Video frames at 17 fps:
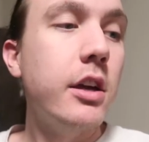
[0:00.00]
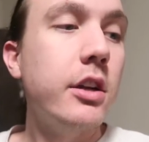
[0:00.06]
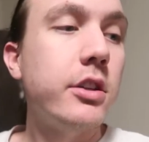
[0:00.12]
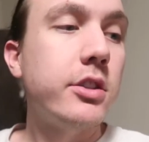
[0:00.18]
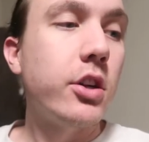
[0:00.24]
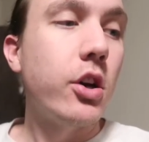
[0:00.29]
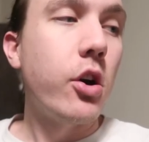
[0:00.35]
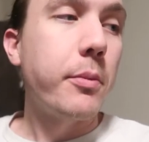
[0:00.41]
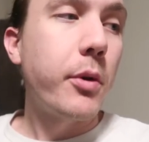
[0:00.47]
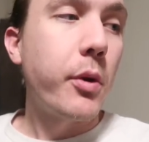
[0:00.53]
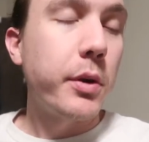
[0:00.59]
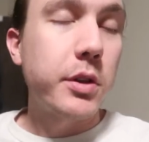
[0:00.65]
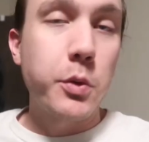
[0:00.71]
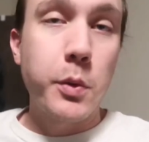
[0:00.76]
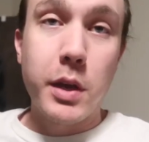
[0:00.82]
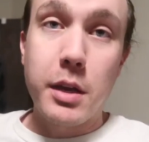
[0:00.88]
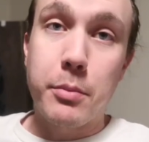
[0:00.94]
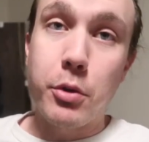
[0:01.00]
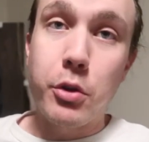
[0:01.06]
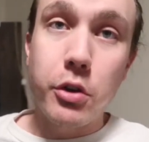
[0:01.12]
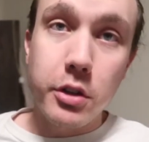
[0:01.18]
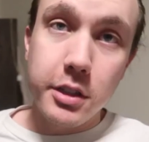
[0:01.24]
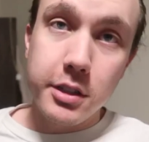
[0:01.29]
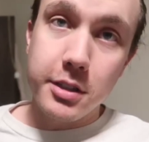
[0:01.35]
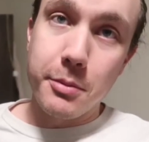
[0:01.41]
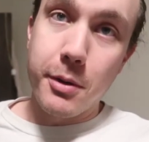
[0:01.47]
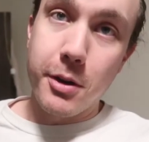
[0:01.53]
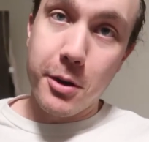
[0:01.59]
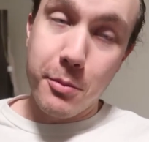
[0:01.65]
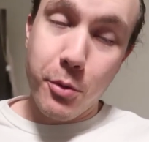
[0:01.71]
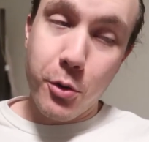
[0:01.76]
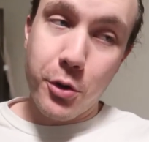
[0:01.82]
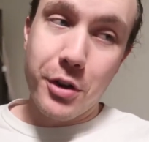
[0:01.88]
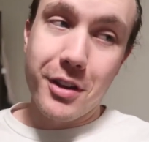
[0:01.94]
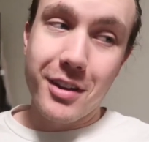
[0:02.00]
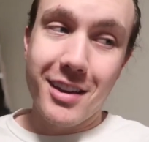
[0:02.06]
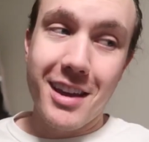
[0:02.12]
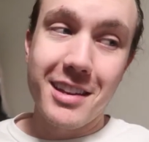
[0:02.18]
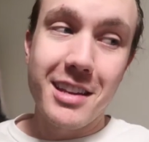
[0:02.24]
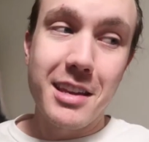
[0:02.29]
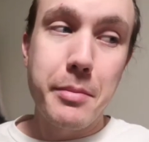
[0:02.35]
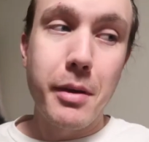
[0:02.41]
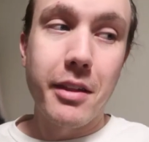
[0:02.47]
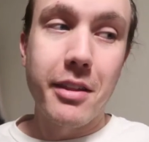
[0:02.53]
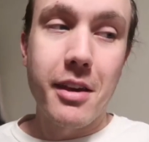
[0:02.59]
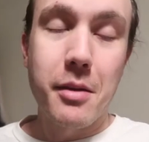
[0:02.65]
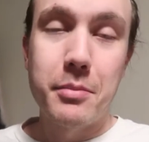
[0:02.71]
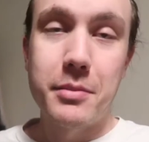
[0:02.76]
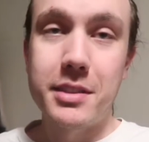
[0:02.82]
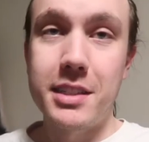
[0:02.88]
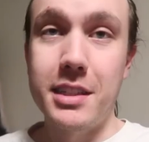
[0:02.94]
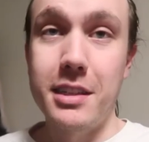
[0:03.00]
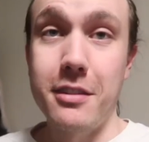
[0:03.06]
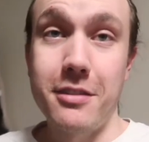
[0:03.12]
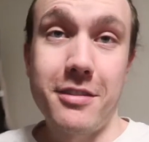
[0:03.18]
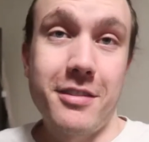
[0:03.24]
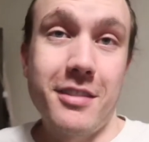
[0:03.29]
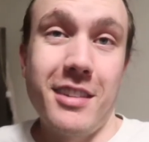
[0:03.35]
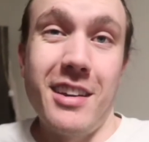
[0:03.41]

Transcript: So I'm going to wake up early tomorrow morning and email them, see if